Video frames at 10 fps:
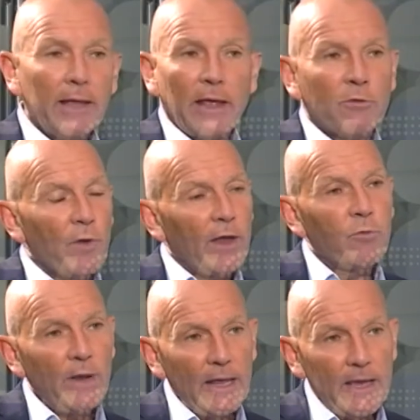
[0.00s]
It, it, it
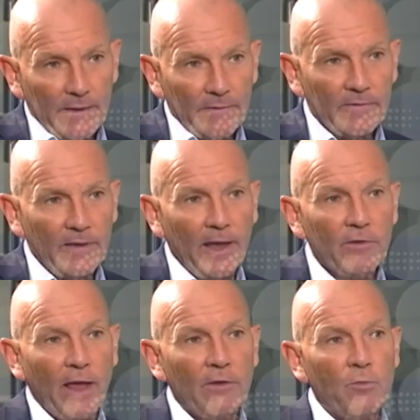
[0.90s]
really is,
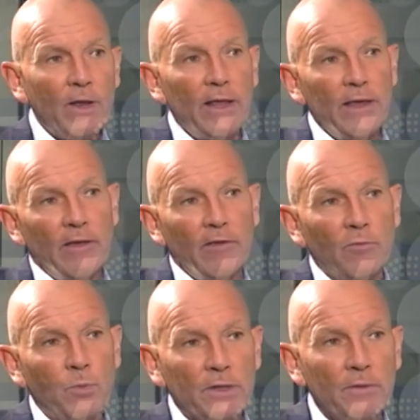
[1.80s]
it, it really is.
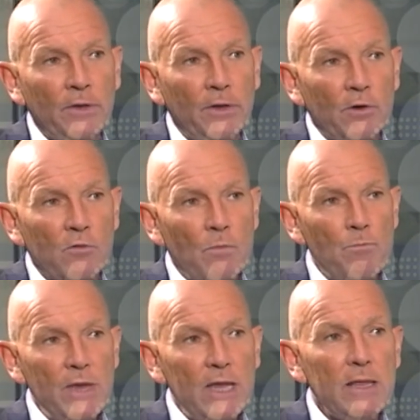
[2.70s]
But you know,
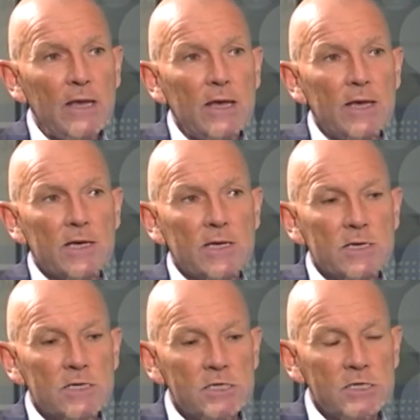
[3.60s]
media,
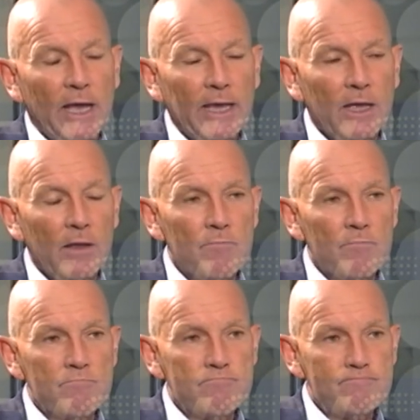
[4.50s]
like
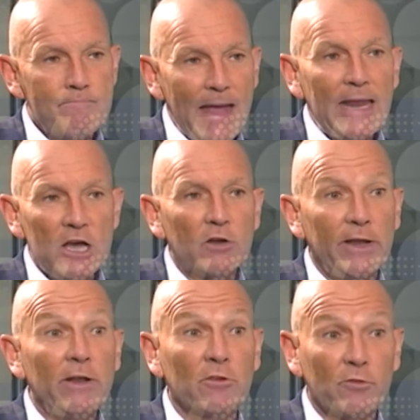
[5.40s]
many other
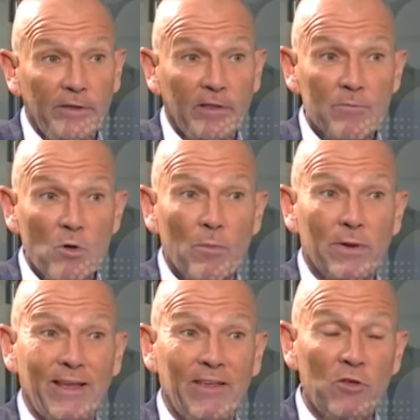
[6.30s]
industries at the
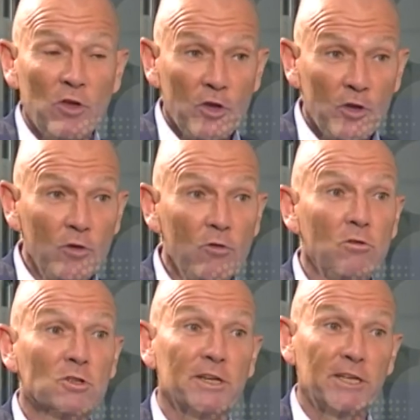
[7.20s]
moment, is
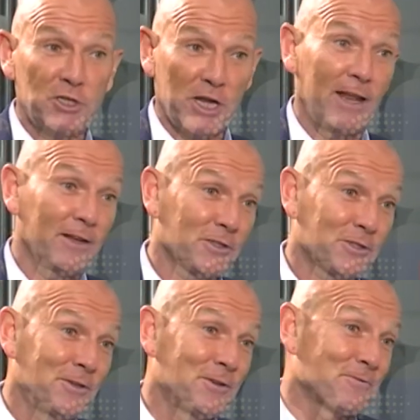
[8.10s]
hugely
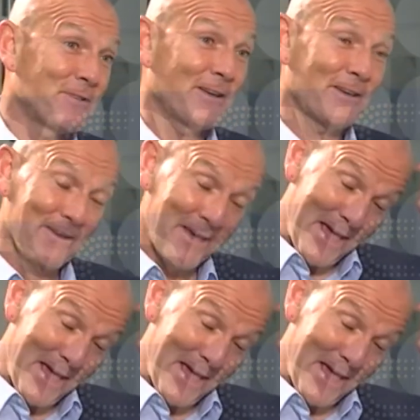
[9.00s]
challenged. You know, mm. they,